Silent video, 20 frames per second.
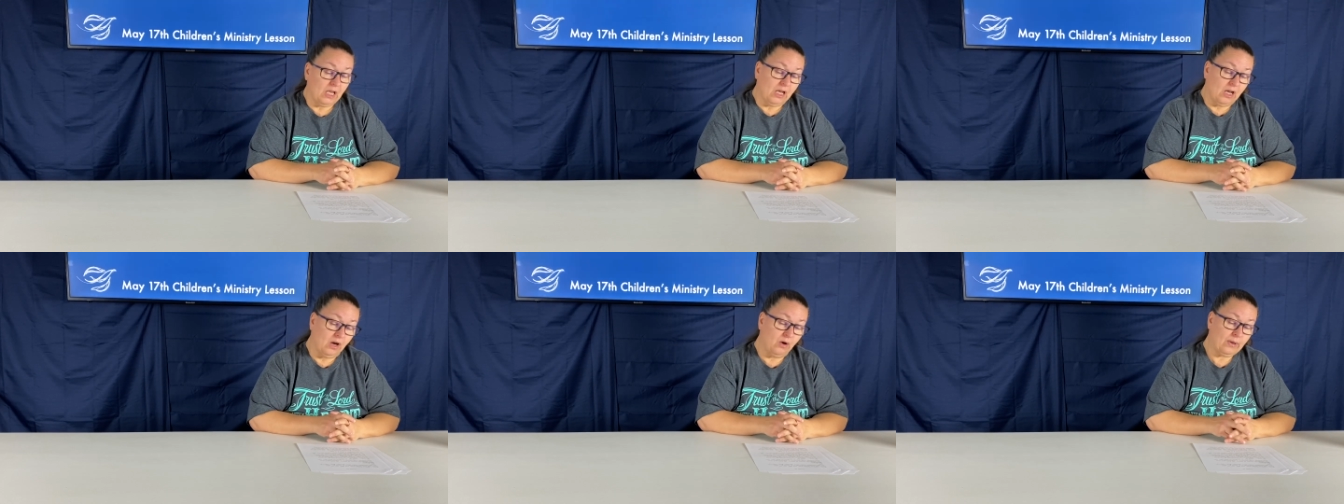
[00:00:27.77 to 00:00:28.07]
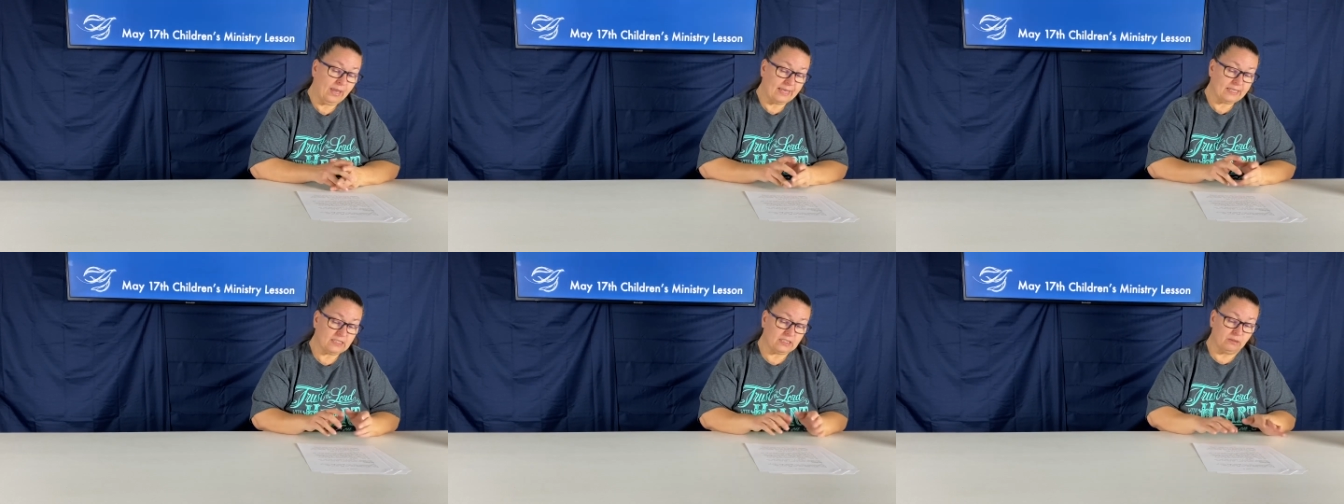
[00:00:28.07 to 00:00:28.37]

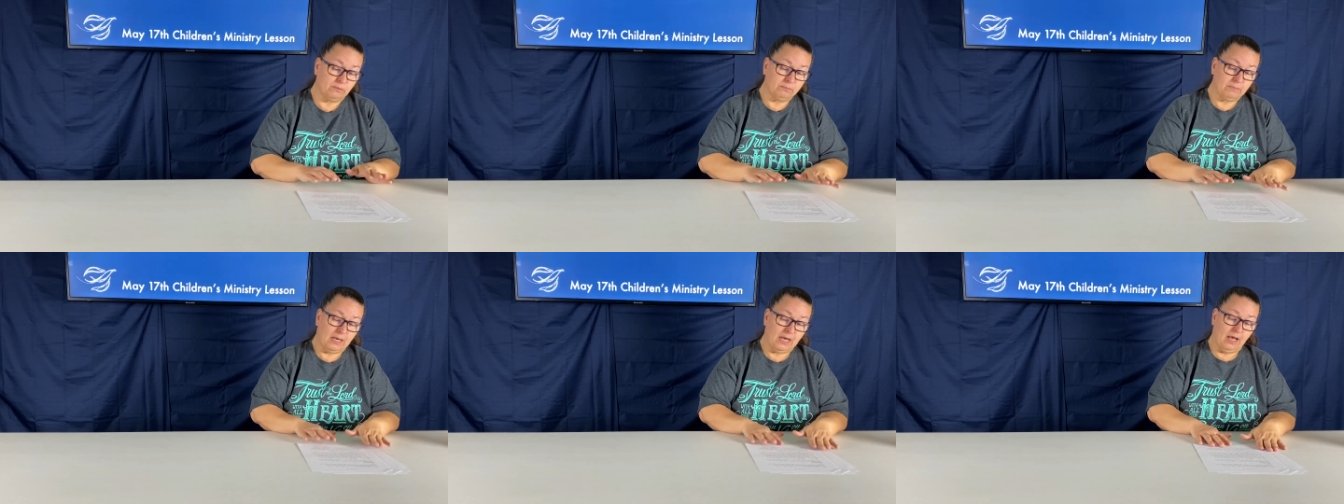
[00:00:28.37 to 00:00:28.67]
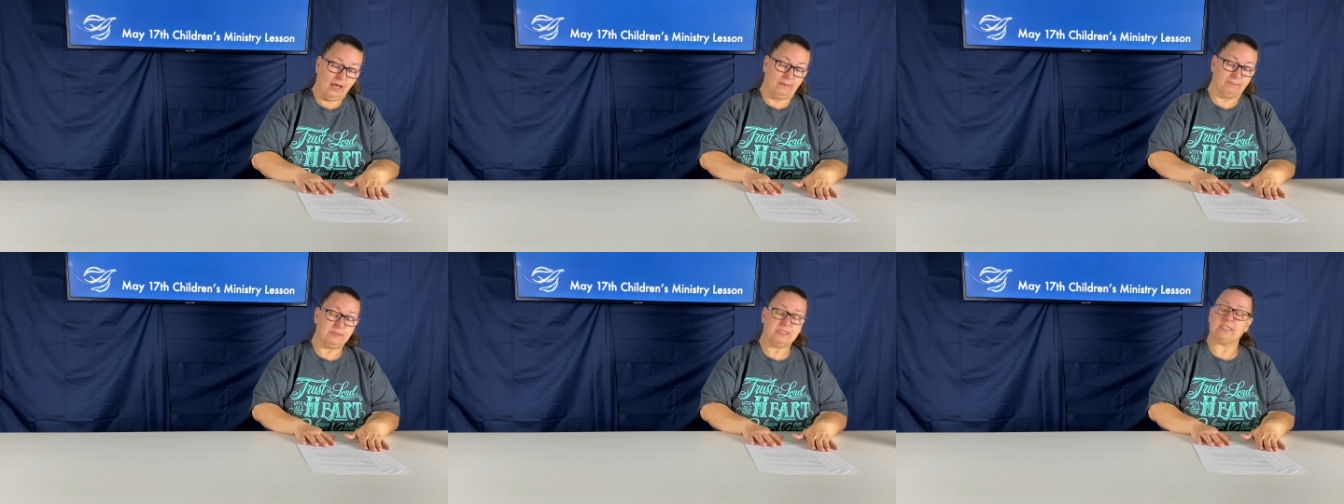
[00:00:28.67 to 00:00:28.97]
Okay, so
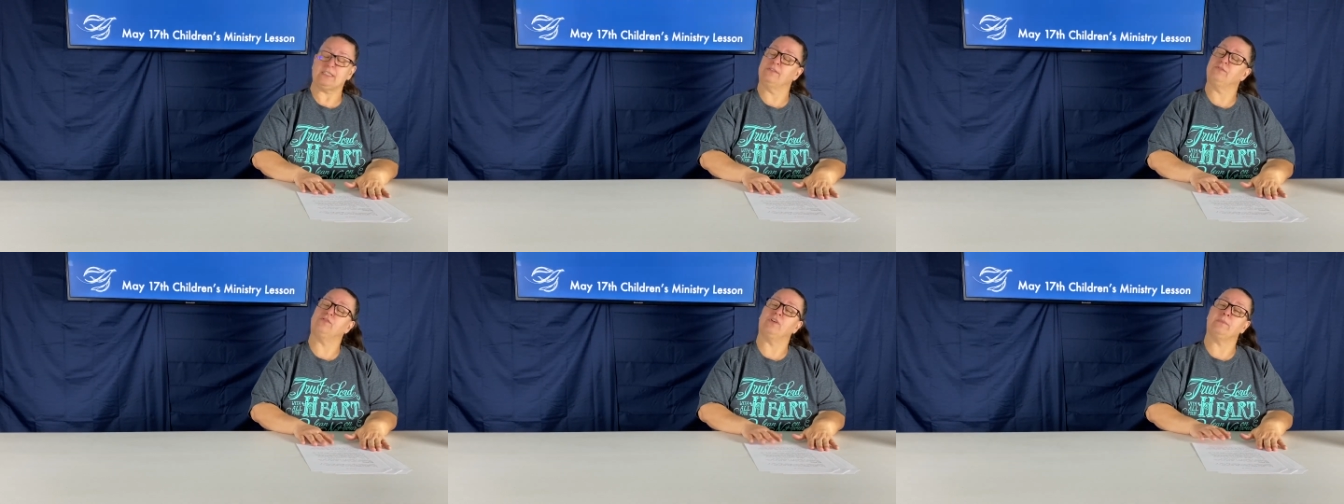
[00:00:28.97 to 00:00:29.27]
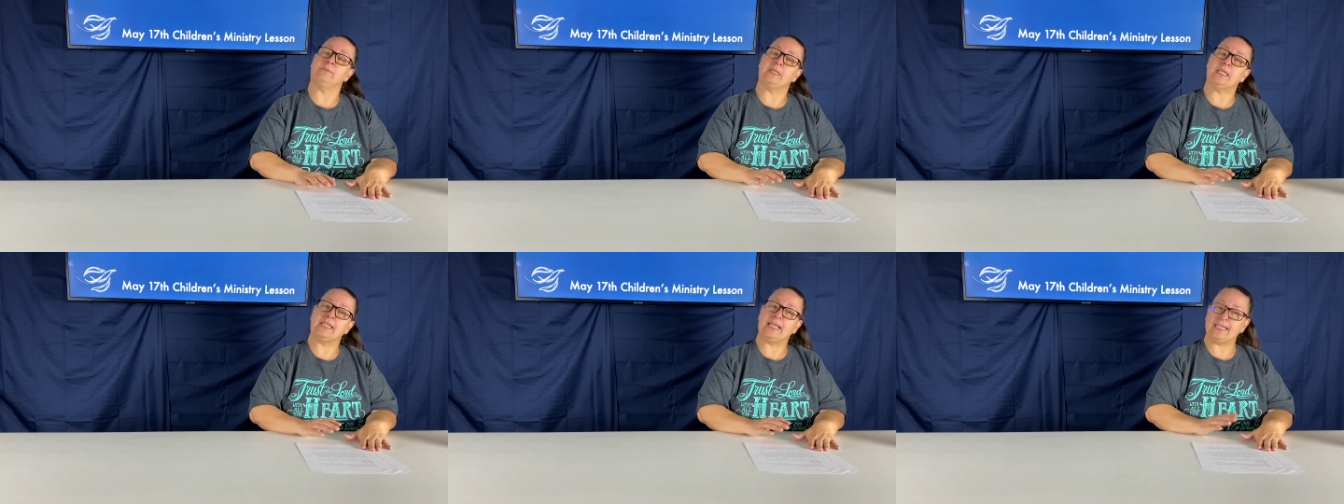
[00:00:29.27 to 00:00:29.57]
moms,
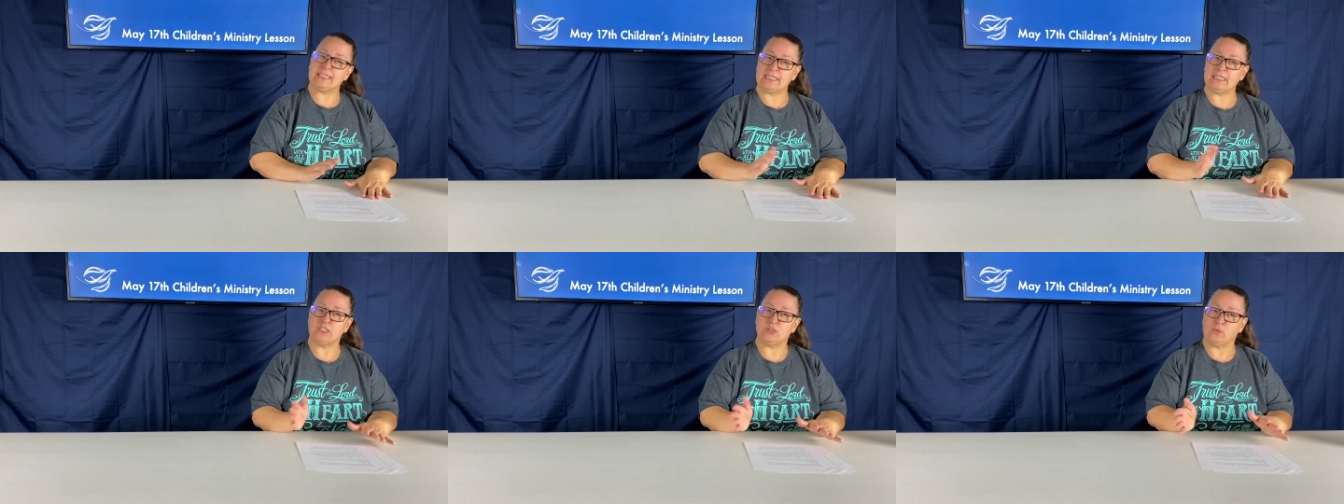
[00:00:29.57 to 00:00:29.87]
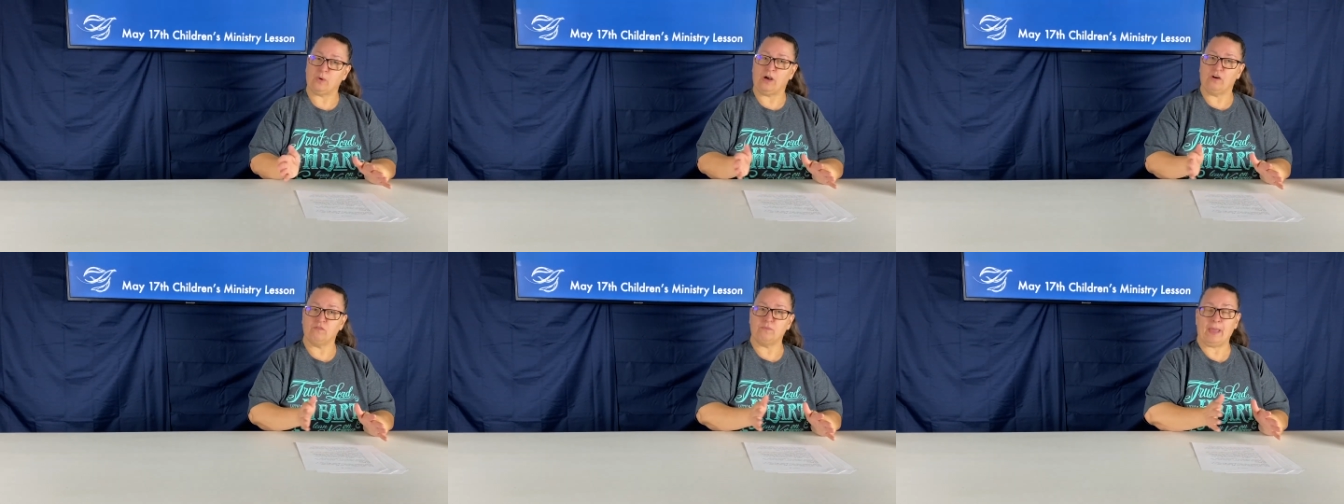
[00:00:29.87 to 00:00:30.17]
from the lesson
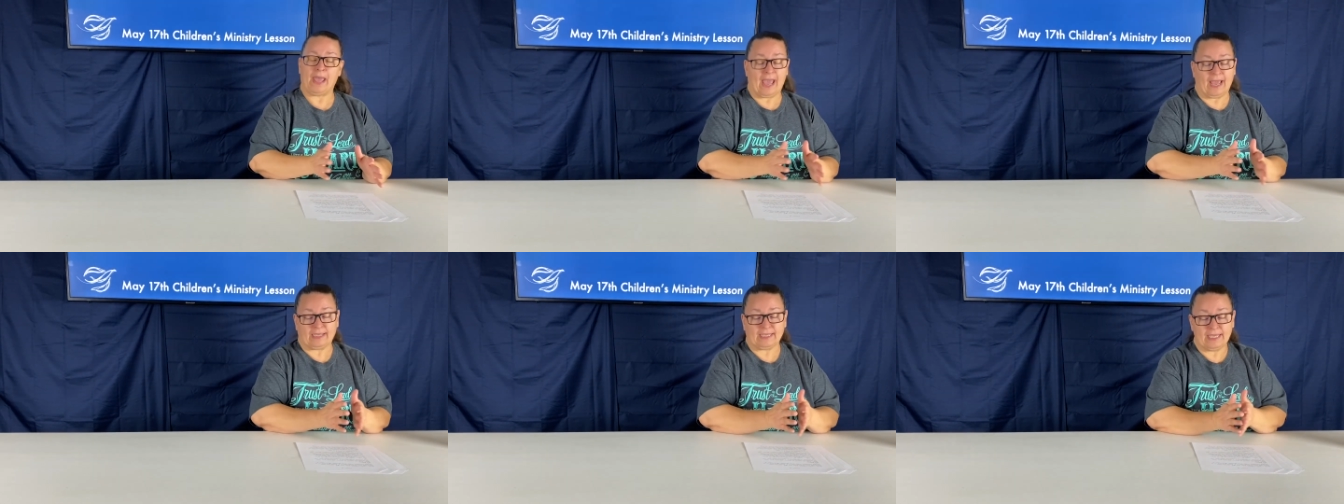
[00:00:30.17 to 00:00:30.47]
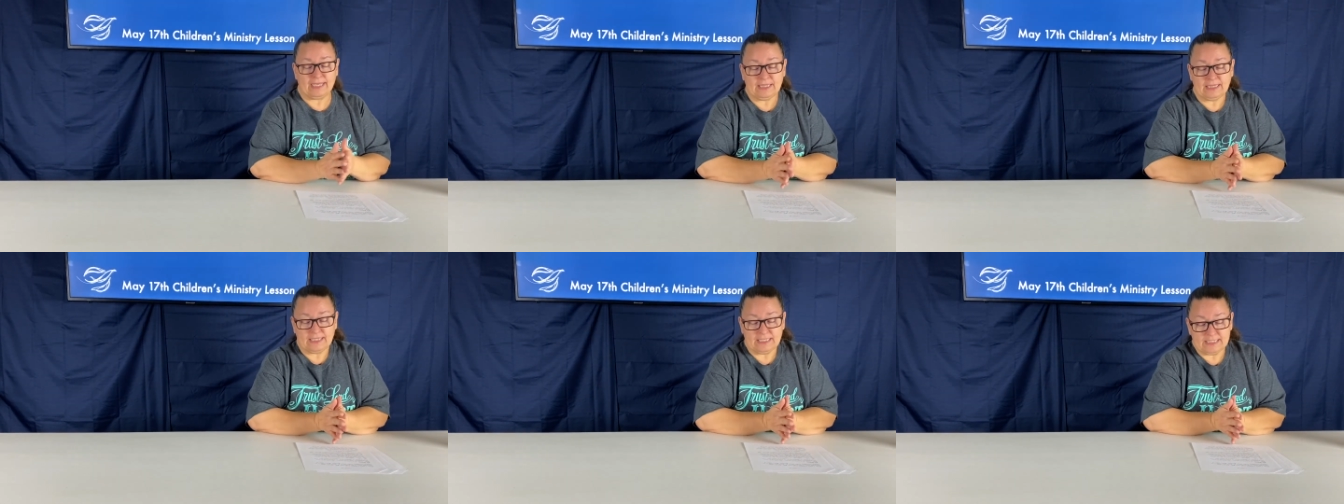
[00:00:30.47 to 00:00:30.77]
12
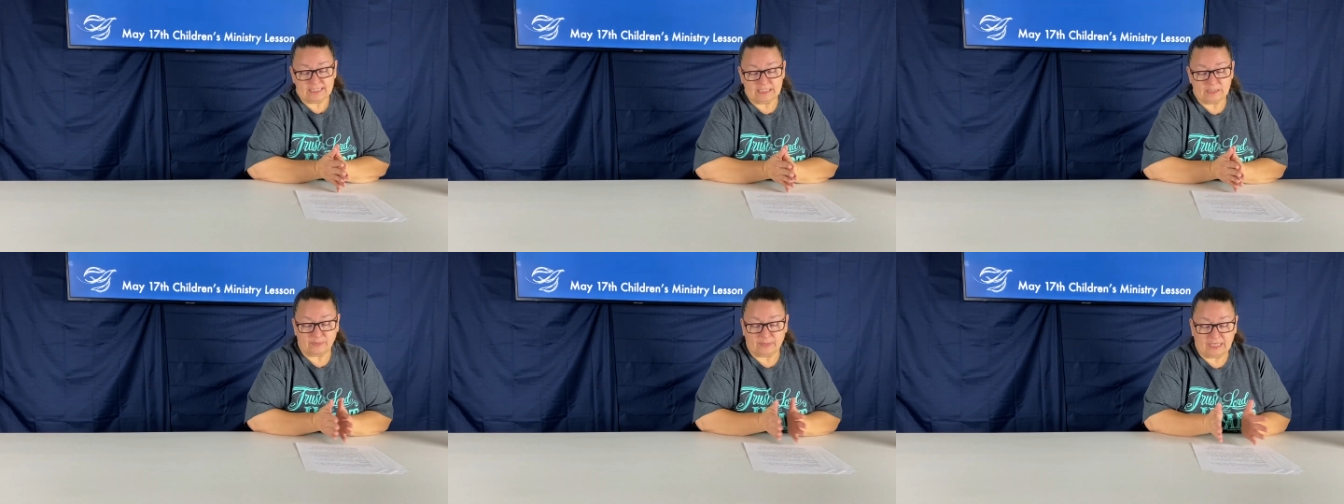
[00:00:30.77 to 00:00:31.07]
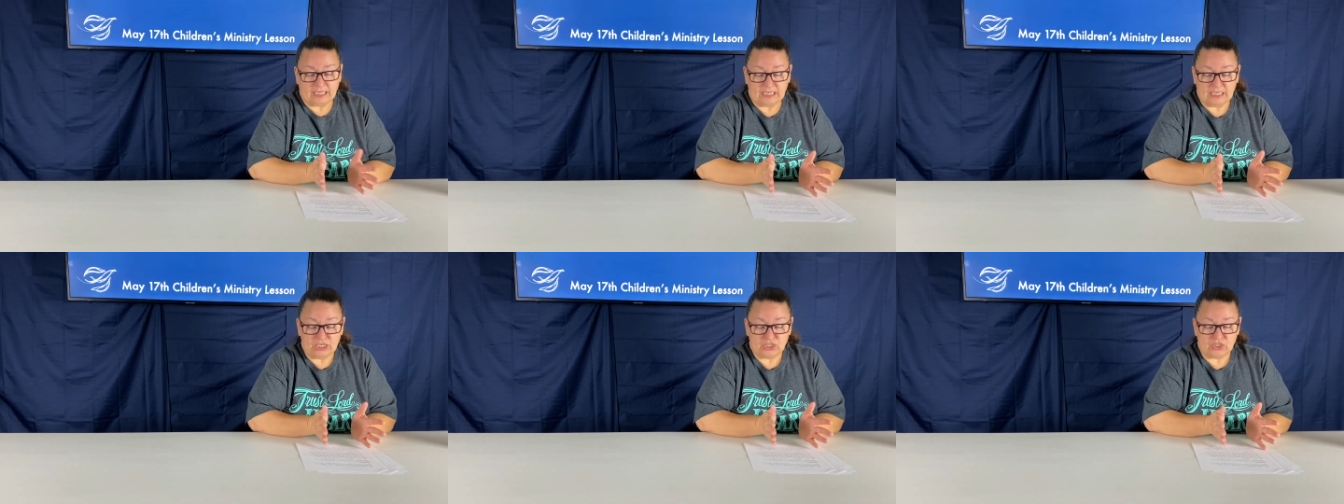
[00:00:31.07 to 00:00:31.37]
packet, this is what
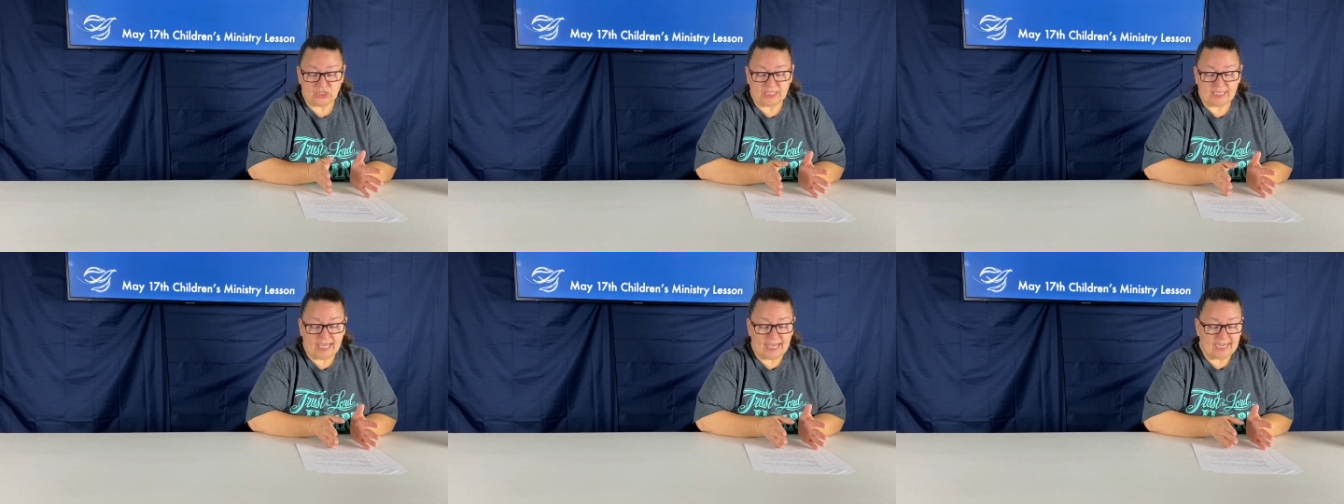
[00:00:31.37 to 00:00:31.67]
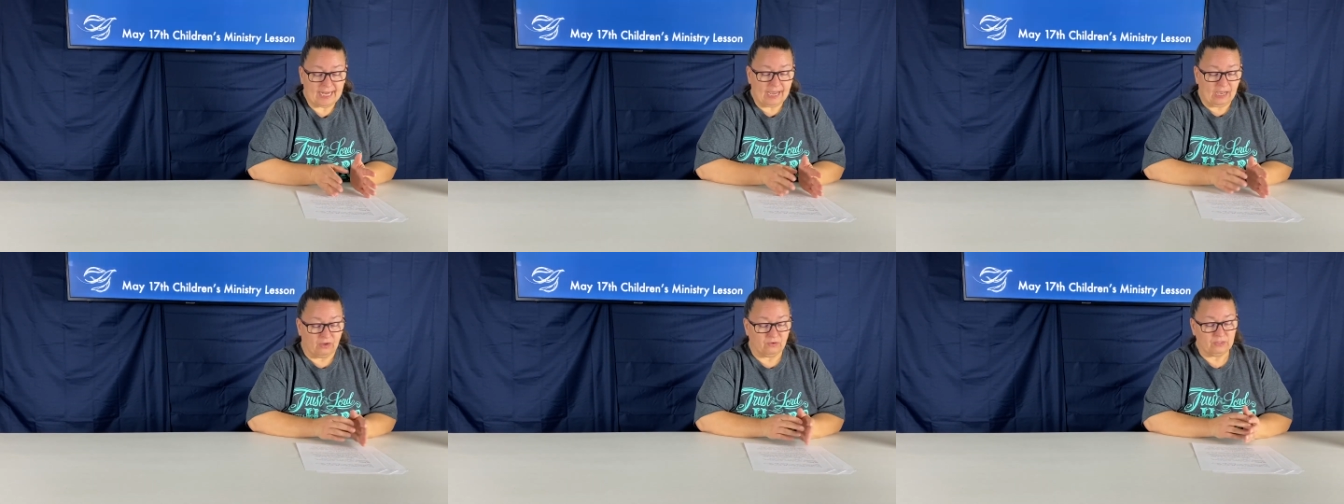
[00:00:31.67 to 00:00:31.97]
I need you to get
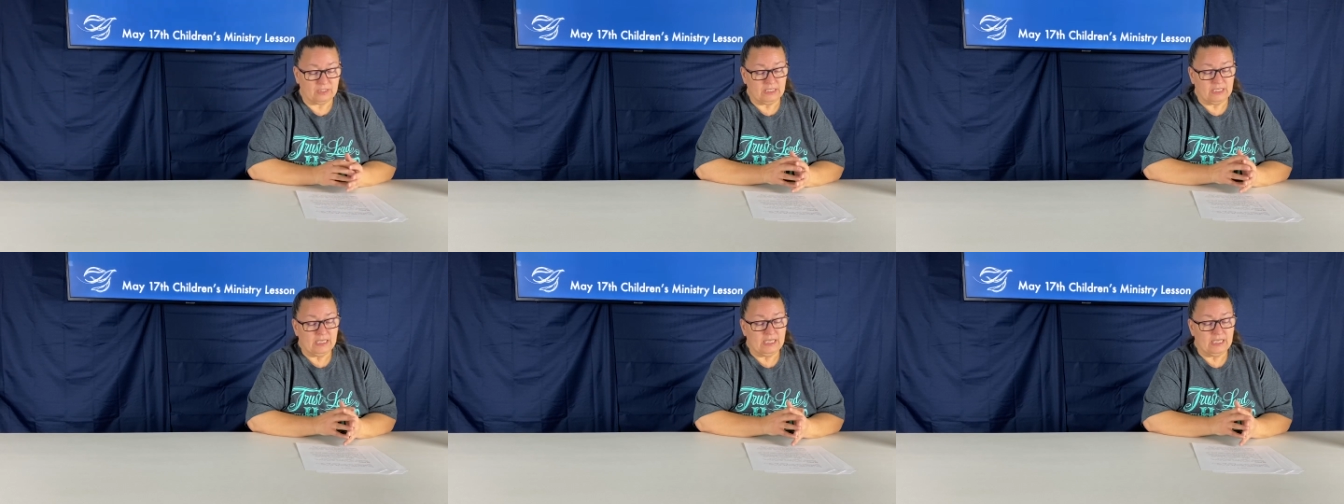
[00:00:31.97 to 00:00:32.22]
out.